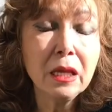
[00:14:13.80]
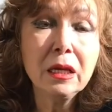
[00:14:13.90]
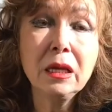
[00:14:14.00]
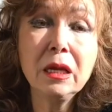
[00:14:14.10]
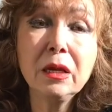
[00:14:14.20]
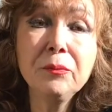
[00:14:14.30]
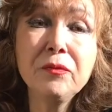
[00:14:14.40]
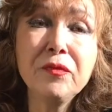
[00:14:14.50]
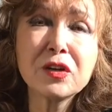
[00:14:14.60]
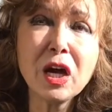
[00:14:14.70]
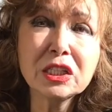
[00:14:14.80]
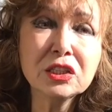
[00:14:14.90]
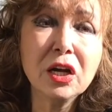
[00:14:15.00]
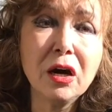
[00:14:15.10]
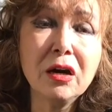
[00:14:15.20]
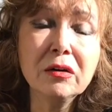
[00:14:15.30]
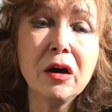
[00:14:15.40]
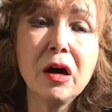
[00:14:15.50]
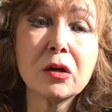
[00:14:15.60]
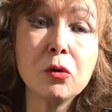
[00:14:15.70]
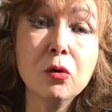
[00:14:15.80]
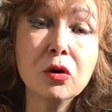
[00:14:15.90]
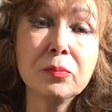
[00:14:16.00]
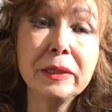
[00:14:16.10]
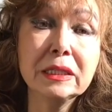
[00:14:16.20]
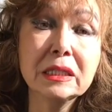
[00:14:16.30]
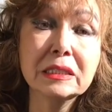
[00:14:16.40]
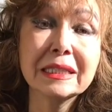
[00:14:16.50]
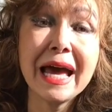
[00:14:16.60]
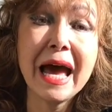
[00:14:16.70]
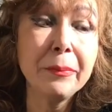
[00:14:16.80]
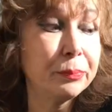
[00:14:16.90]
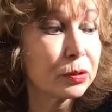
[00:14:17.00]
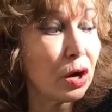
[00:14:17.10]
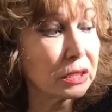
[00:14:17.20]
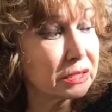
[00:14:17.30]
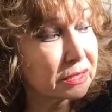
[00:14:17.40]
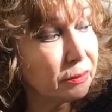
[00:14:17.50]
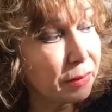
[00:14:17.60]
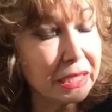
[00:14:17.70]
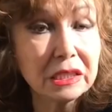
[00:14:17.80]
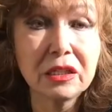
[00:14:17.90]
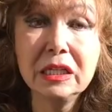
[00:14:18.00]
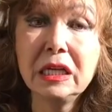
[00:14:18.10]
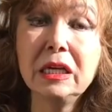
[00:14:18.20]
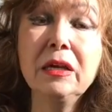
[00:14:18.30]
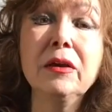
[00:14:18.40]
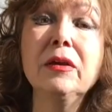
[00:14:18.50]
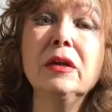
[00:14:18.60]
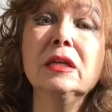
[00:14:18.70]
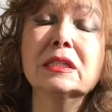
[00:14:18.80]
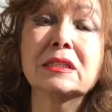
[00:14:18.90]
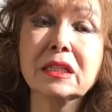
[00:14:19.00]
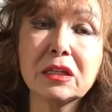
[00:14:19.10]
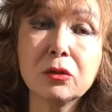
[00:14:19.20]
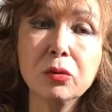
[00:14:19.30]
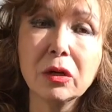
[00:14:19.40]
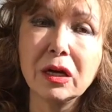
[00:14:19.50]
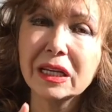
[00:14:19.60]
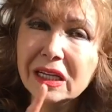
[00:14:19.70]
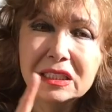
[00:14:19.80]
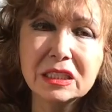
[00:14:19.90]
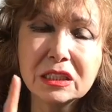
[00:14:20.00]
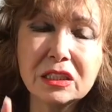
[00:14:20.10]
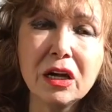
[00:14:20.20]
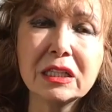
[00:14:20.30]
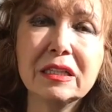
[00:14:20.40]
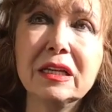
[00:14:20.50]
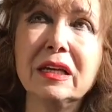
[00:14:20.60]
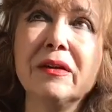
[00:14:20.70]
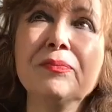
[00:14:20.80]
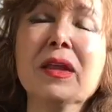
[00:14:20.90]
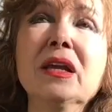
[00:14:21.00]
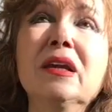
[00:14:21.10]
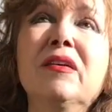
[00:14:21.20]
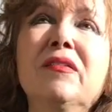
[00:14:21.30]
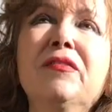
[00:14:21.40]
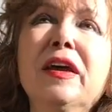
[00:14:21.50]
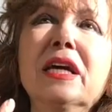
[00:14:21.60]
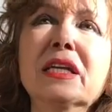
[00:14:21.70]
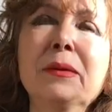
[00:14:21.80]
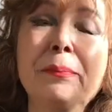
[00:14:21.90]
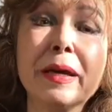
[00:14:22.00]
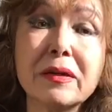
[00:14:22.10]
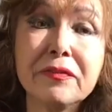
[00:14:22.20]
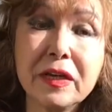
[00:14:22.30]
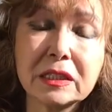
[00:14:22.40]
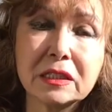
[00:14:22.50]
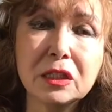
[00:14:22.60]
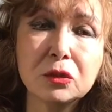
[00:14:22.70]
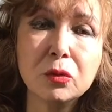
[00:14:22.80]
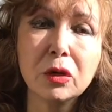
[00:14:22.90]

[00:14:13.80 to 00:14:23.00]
Right now, our orbit is approximately circular. It is not a very perfect circular.